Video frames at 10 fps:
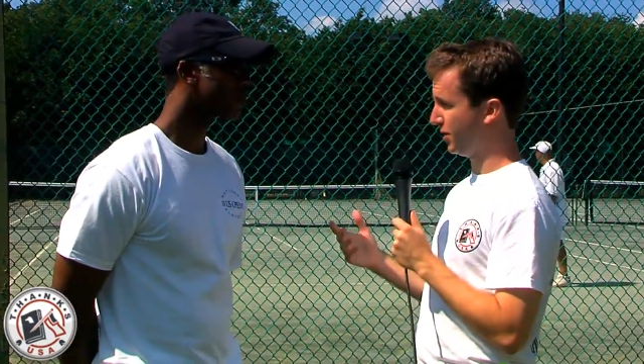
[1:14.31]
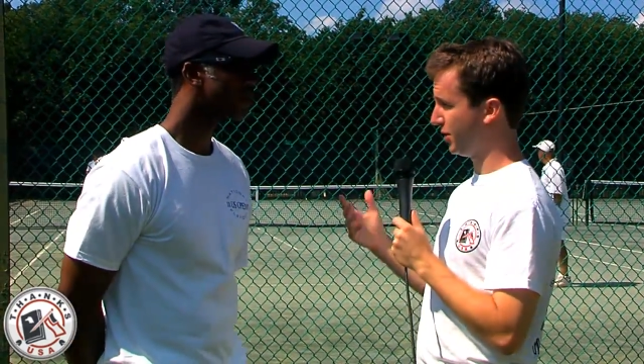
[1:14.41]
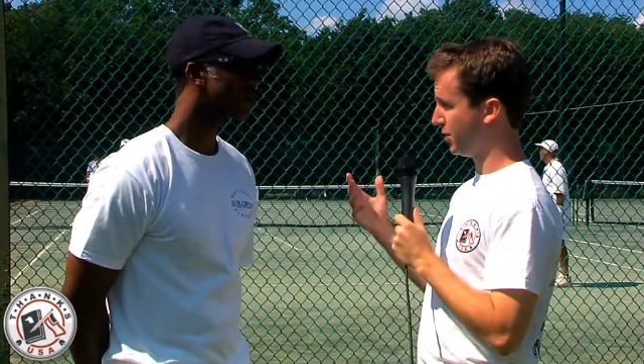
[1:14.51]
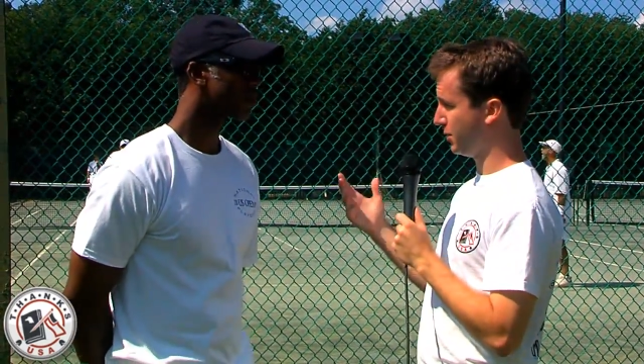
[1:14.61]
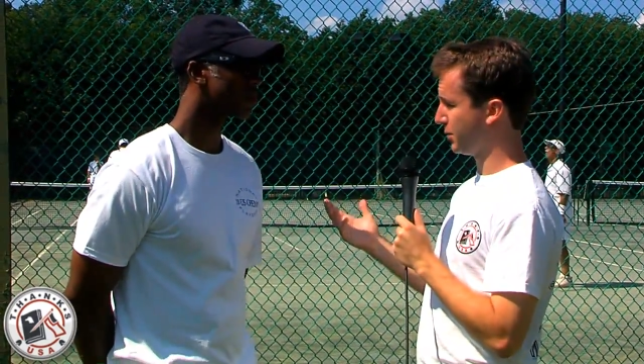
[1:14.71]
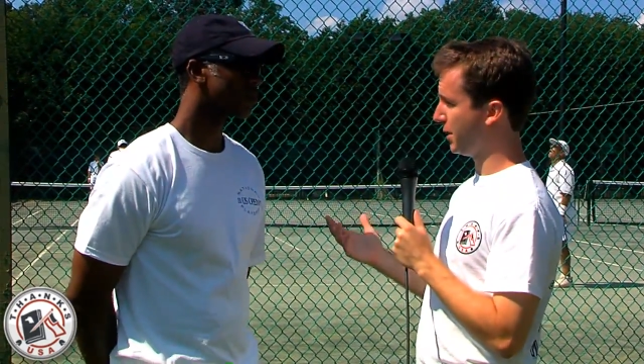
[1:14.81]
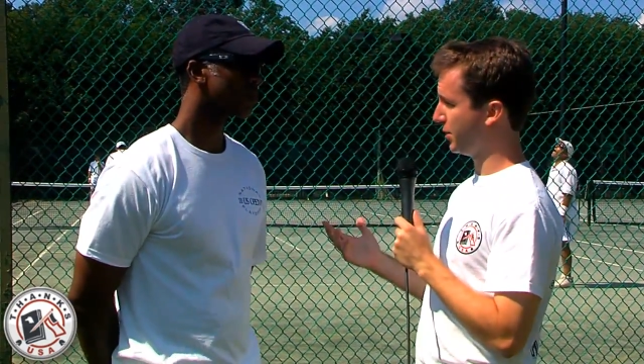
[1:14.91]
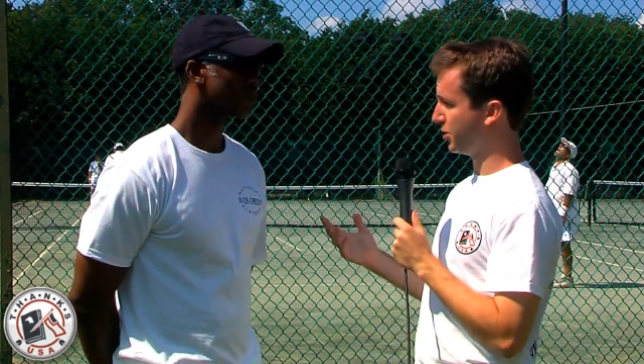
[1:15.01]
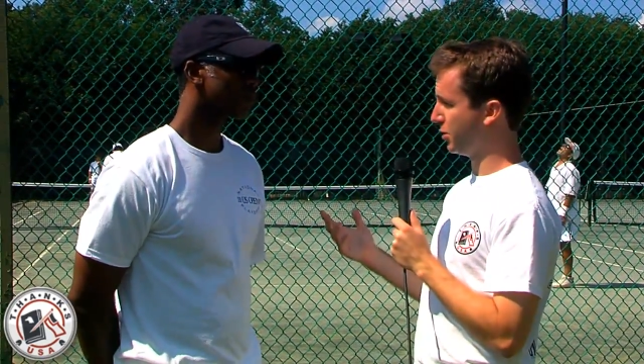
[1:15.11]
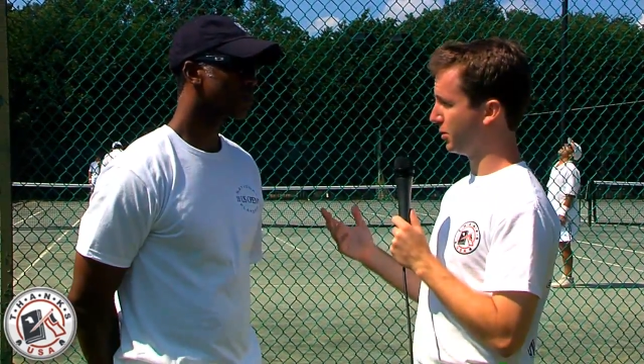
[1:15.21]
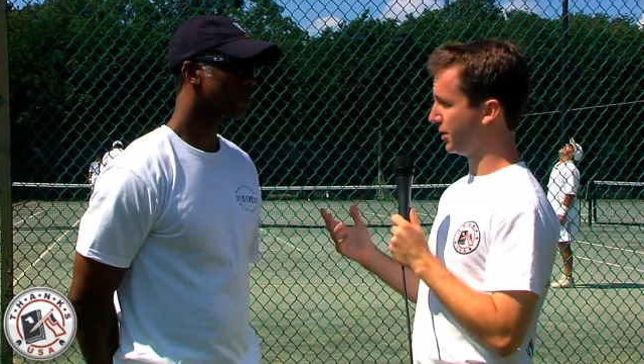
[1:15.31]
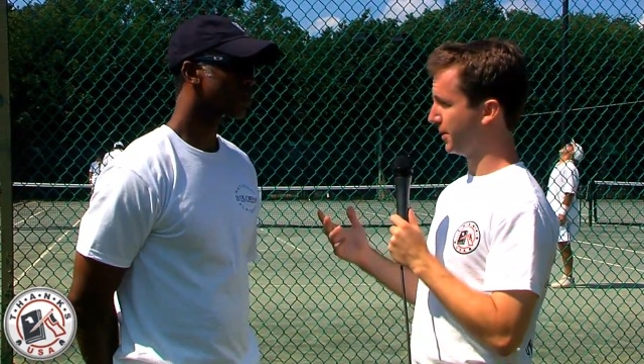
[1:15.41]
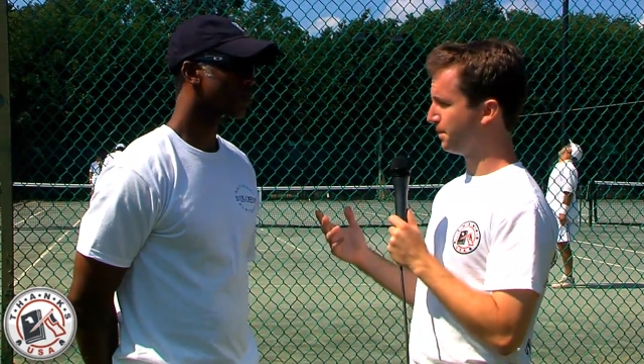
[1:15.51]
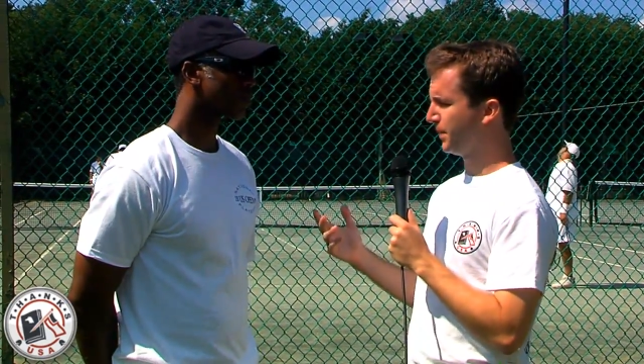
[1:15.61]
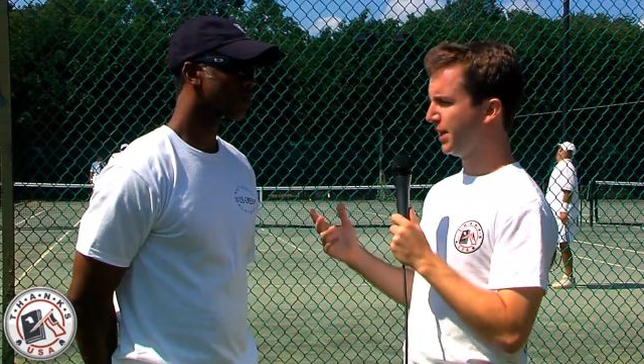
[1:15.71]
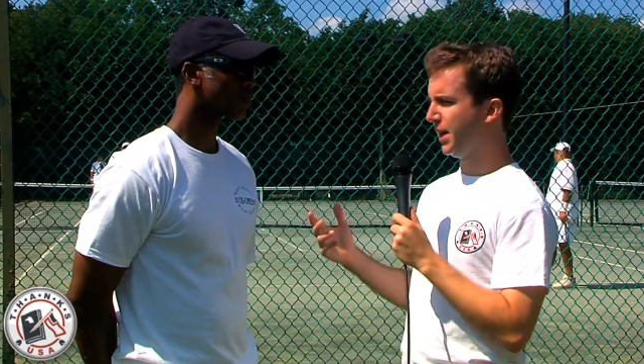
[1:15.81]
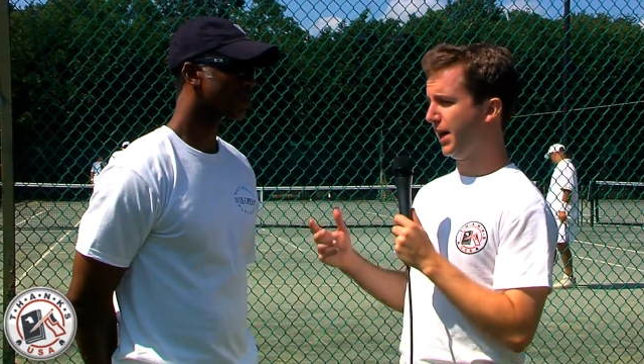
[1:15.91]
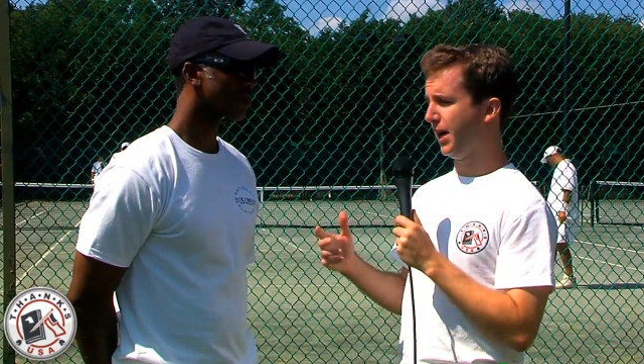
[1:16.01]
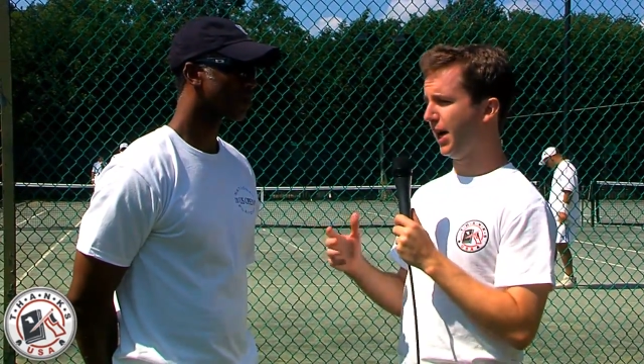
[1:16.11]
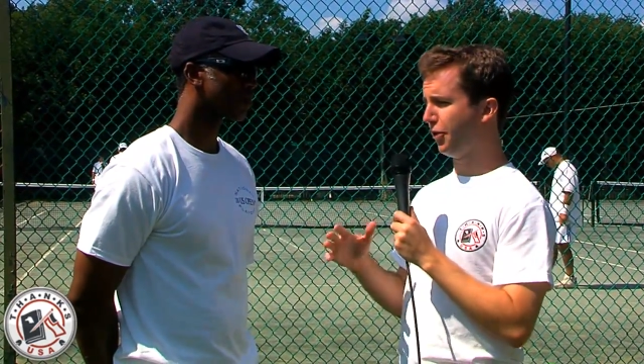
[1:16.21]
Nadal and Robin Soderling,
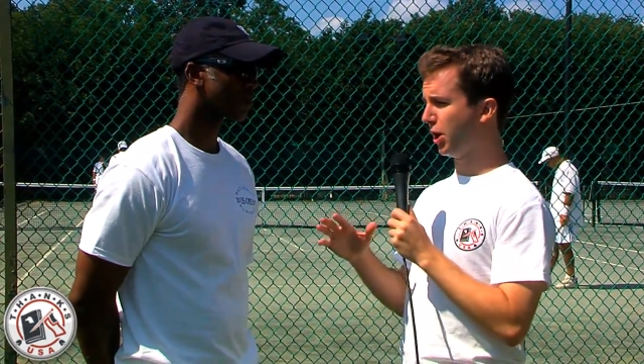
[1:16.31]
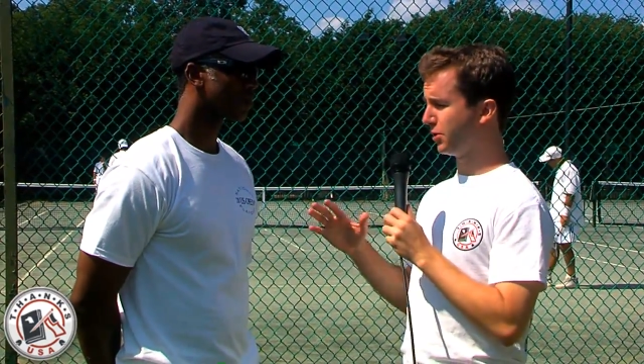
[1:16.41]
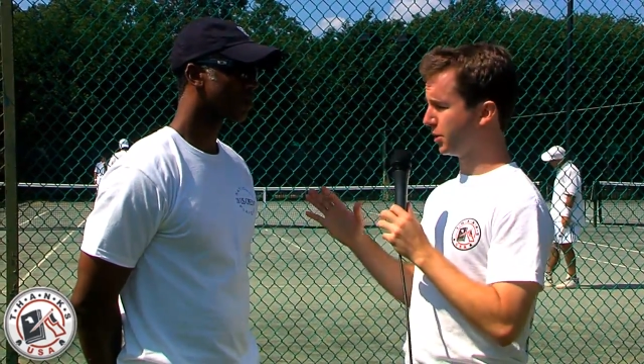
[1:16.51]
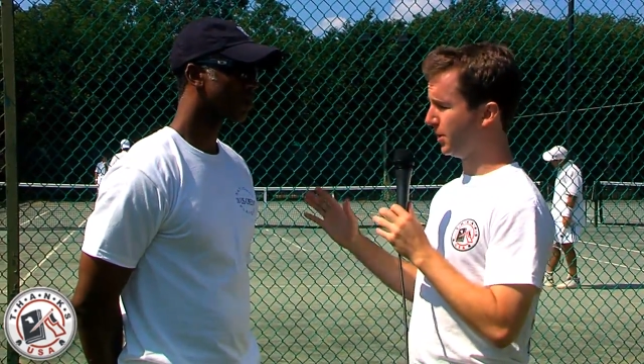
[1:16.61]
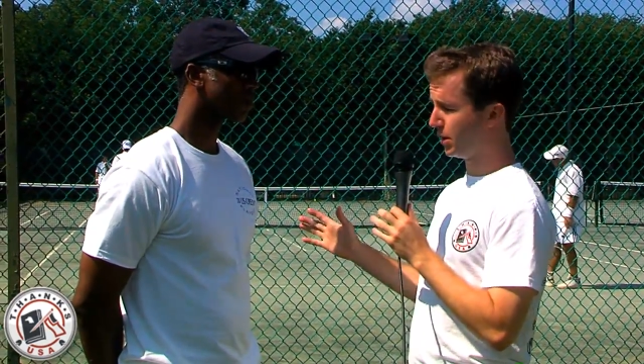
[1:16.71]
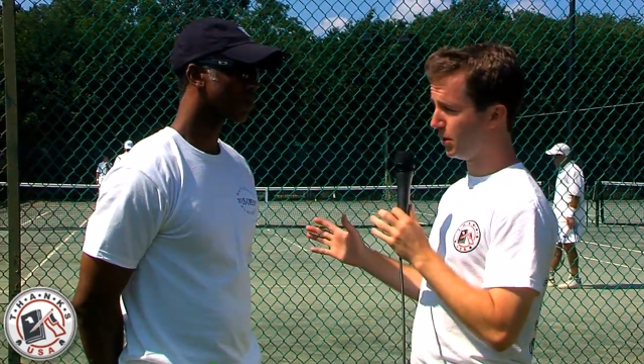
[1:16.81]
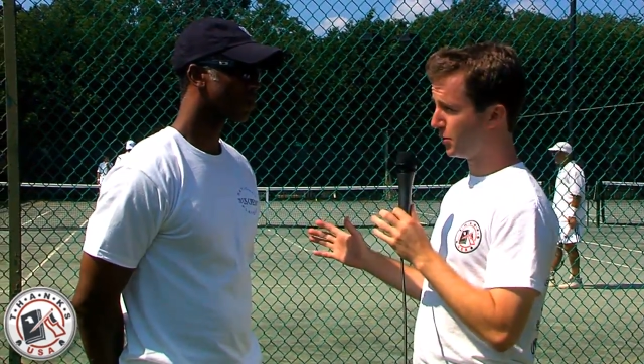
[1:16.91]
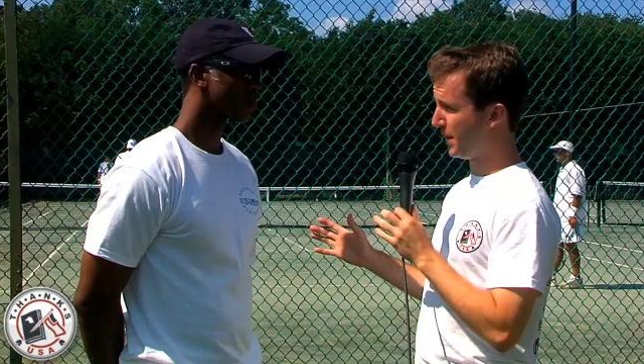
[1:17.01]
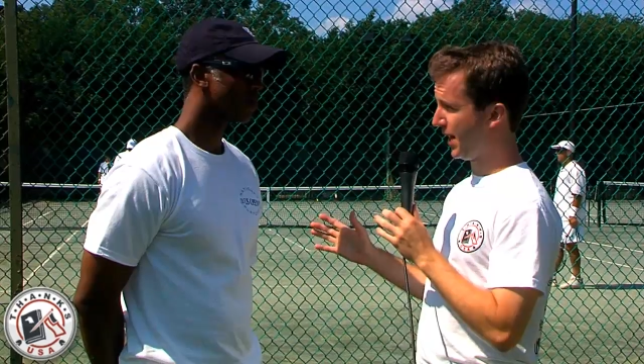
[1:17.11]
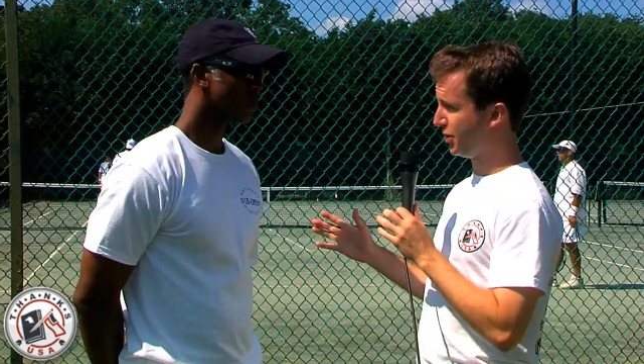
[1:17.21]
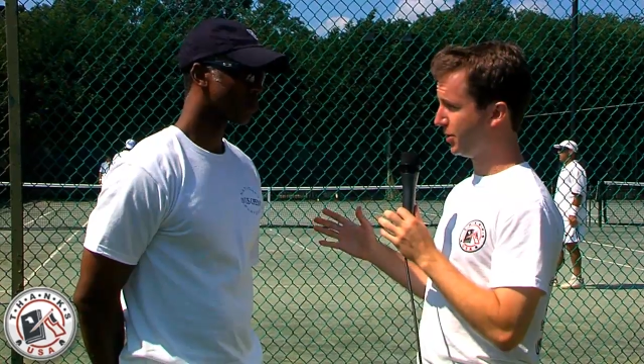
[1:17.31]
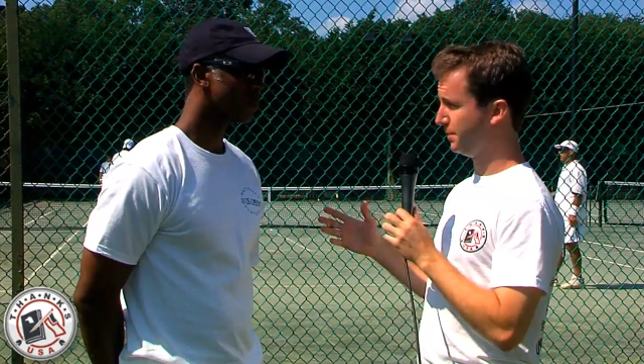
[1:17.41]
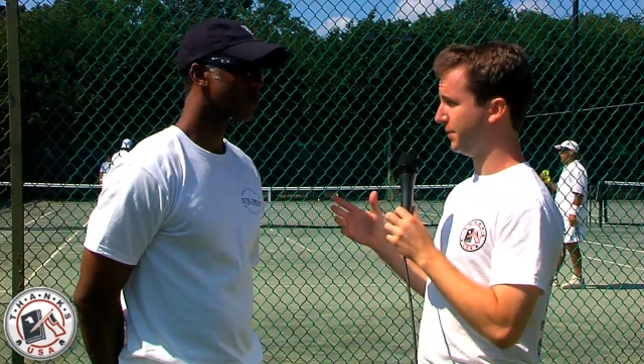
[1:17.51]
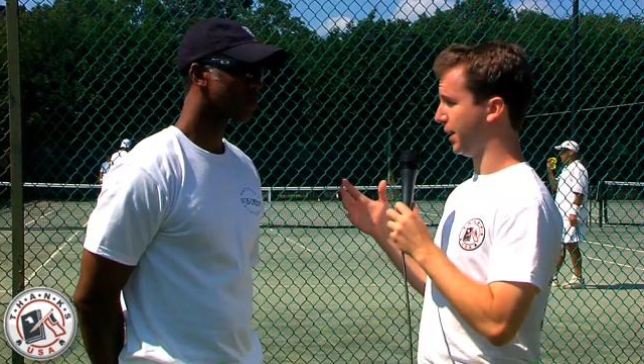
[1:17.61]
and I thought it was going to be a close match.